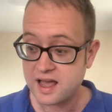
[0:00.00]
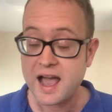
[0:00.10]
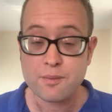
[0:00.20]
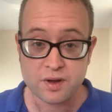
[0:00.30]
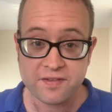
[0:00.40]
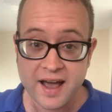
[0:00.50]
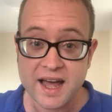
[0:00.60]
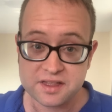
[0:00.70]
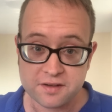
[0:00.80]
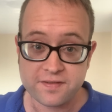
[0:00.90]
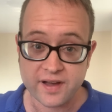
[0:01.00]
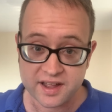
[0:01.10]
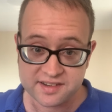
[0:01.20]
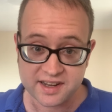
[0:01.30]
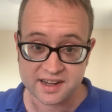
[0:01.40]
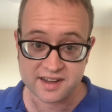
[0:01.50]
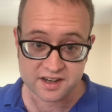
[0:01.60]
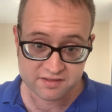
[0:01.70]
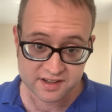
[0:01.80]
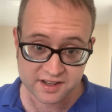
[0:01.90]
and we've had the first six
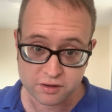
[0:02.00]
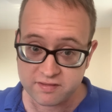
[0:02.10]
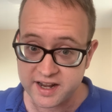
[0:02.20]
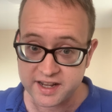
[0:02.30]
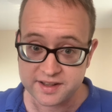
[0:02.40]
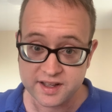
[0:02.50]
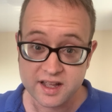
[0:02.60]
entries in already.